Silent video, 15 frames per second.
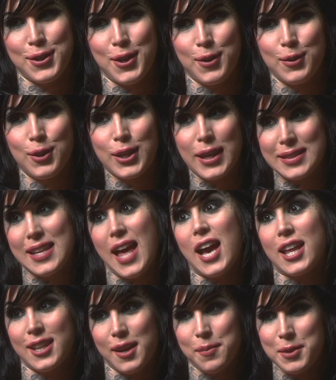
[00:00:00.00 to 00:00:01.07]
look
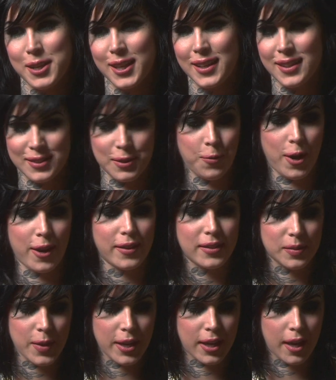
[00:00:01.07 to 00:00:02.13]
exactly like me to wear
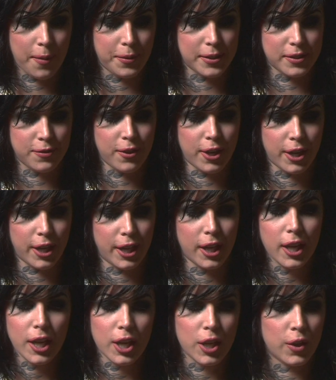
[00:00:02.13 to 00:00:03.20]
this makeup. It's very,
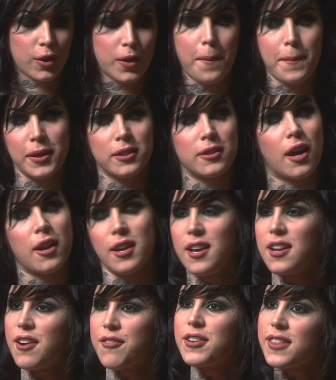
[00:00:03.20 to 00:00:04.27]
you can build on it
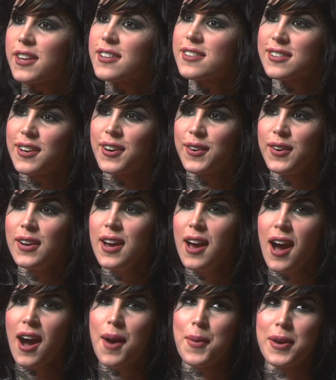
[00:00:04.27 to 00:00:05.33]
and everything. So
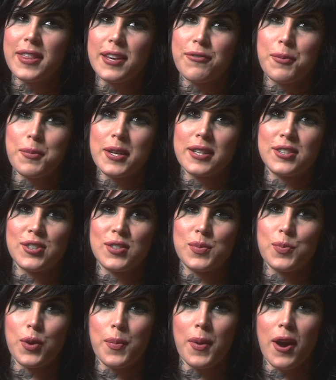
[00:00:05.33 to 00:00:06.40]
I think for me it's just
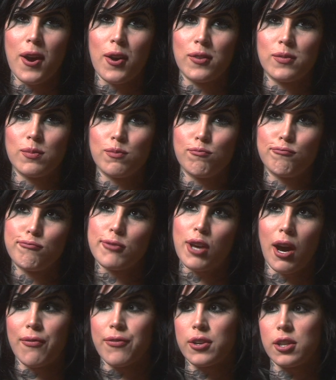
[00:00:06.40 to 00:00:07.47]
more about
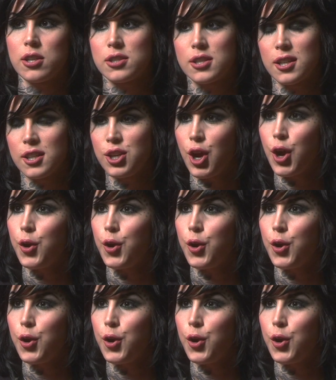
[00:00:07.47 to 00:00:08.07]
confidence and,